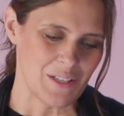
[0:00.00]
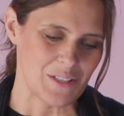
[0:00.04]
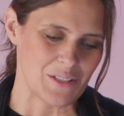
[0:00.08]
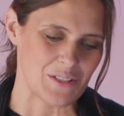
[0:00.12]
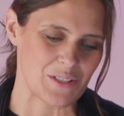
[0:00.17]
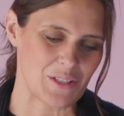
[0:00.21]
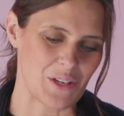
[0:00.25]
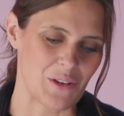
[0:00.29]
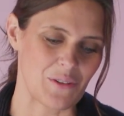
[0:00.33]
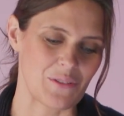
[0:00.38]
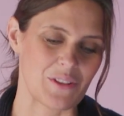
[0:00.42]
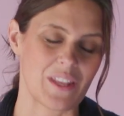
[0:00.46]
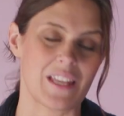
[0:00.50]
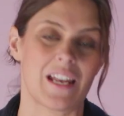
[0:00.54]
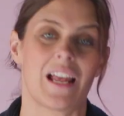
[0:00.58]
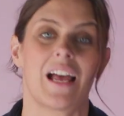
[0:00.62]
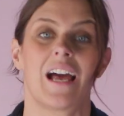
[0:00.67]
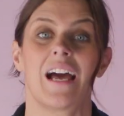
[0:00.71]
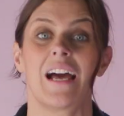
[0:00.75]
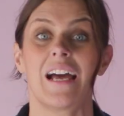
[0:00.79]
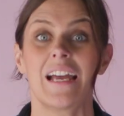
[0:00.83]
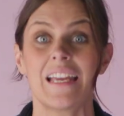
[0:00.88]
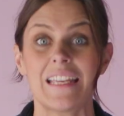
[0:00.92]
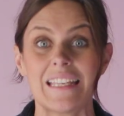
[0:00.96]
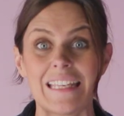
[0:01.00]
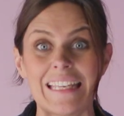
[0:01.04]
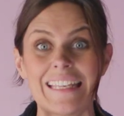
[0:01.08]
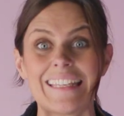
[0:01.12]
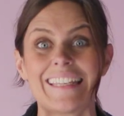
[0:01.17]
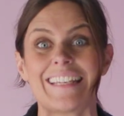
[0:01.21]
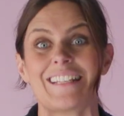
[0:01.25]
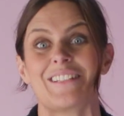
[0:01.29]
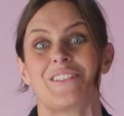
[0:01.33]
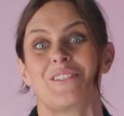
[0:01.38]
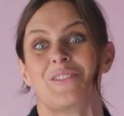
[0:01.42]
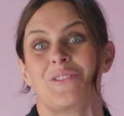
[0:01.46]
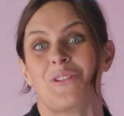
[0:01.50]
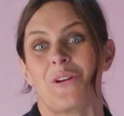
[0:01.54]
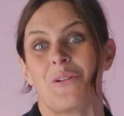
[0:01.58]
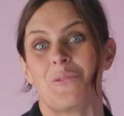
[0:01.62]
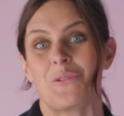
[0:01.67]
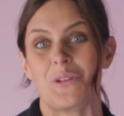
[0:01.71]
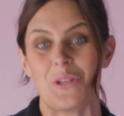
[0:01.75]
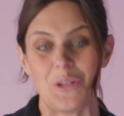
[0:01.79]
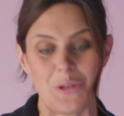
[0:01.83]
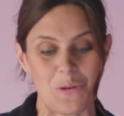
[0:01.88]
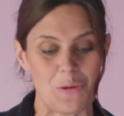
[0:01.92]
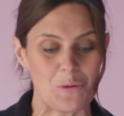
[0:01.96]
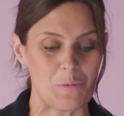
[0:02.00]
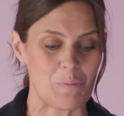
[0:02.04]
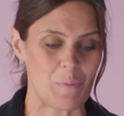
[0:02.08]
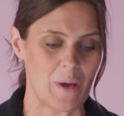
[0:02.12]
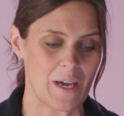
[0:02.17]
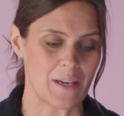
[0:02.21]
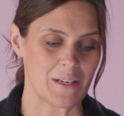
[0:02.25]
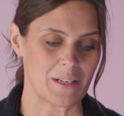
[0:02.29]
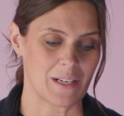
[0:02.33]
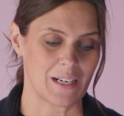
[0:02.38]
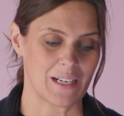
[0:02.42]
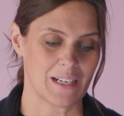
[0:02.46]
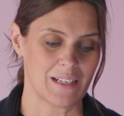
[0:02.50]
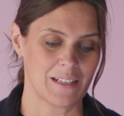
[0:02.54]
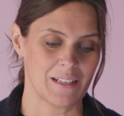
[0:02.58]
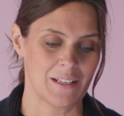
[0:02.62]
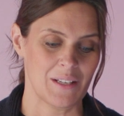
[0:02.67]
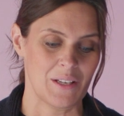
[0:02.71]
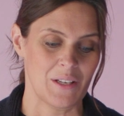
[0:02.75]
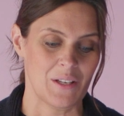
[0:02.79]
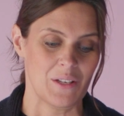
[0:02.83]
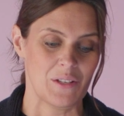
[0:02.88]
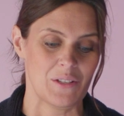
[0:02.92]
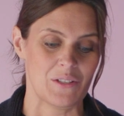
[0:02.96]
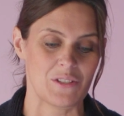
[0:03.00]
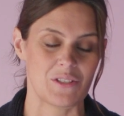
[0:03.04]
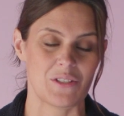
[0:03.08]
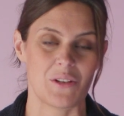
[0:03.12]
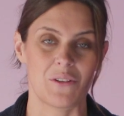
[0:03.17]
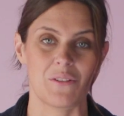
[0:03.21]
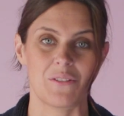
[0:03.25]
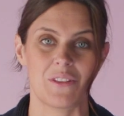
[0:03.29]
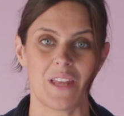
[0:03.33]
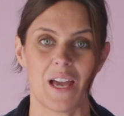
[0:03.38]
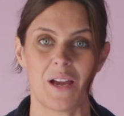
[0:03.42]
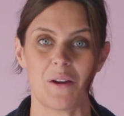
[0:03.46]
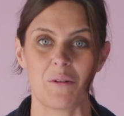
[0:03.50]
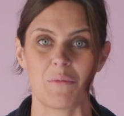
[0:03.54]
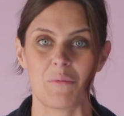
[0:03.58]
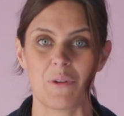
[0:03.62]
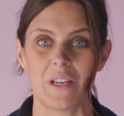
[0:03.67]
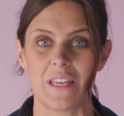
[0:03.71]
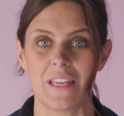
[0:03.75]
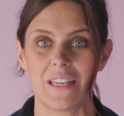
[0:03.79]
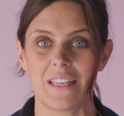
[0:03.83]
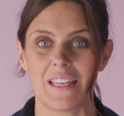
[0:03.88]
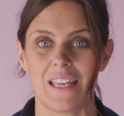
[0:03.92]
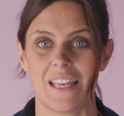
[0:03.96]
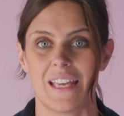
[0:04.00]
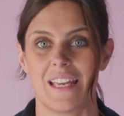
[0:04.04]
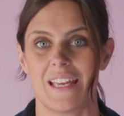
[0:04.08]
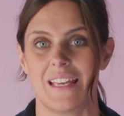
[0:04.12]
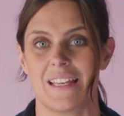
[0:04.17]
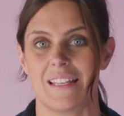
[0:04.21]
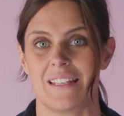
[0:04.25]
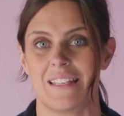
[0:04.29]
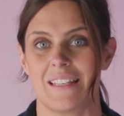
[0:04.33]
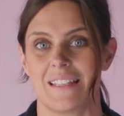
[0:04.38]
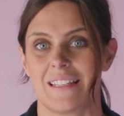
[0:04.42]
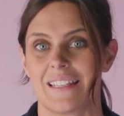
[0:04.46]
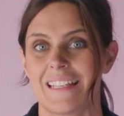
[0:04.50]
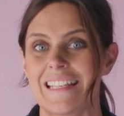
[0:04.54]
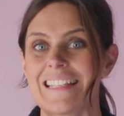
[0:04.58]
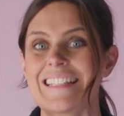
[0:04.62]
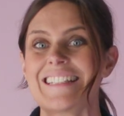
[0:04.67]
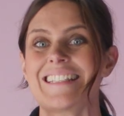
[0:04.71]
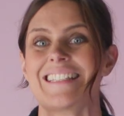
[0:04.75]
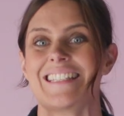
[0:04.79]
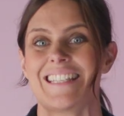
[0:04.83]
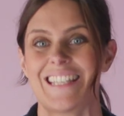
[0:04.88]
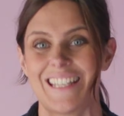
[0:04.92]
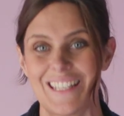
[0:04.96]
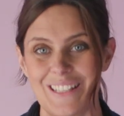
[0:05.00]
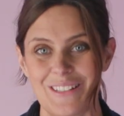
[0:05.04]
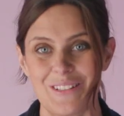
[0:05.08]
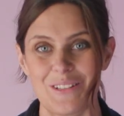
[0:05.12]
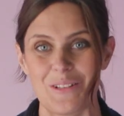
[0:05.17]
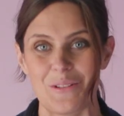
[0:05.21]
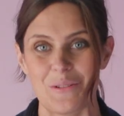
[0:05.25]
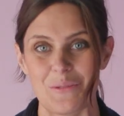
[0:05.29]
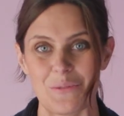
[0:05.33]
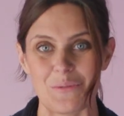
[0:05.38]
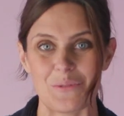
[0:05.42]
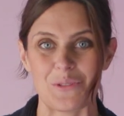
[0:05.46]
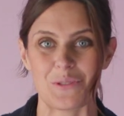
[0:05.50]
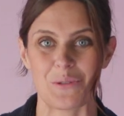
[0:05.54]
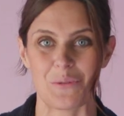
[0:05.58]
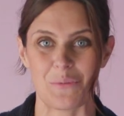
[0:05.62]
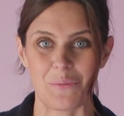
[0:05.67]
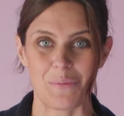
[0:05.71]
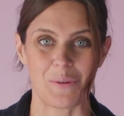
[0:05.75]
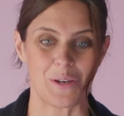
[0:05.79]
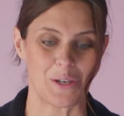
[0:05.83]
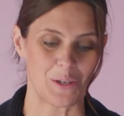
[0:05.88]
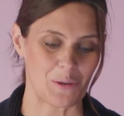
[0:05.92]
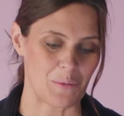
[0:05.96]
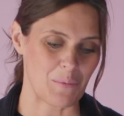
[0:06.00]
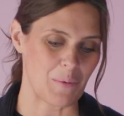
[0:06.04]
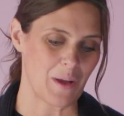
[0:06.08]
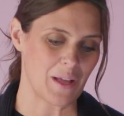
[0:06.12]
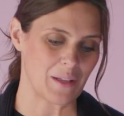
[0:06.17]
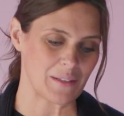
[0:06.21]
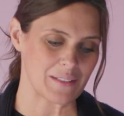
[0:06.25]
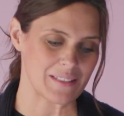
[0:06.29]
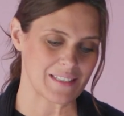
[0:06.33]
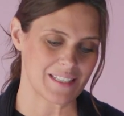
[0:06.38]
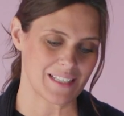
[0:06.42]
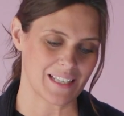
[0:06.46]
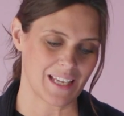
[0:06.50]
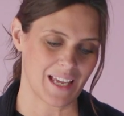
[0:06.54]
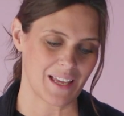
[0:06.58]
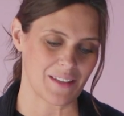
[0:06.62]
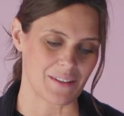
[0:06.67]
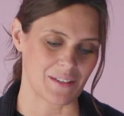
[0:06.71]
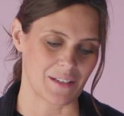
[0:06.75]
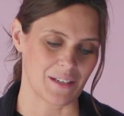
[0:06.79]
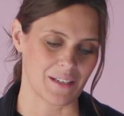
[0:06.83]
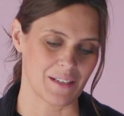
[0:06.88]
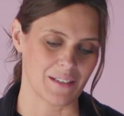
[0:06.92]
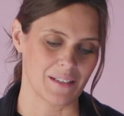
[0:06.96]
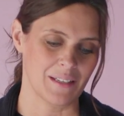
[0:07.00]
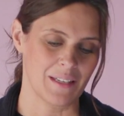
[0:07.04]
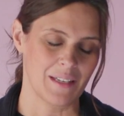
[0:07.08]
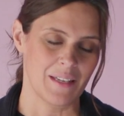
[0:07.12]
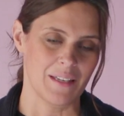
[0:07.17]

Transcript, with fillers: so that I can get to know you better, so that we can continue to work well together.